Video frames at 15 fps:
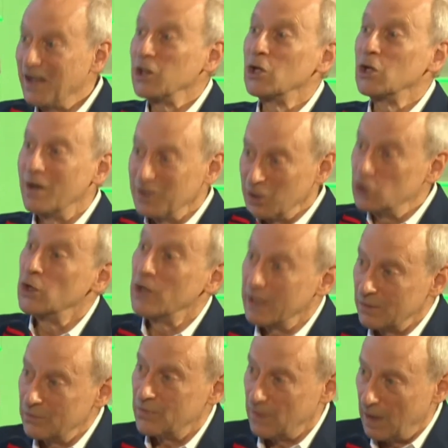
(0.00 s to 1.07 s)
learning
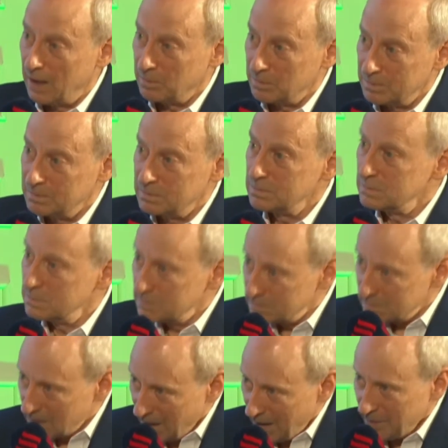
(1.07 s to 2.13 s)
from
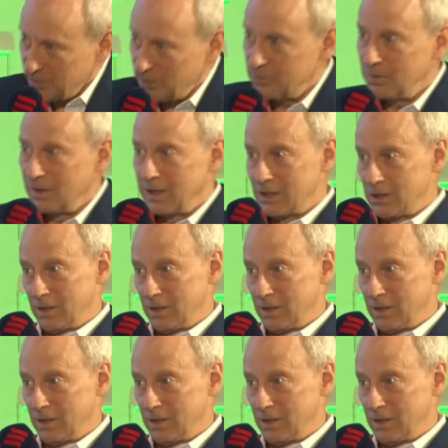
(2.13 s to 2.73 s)
other traditions.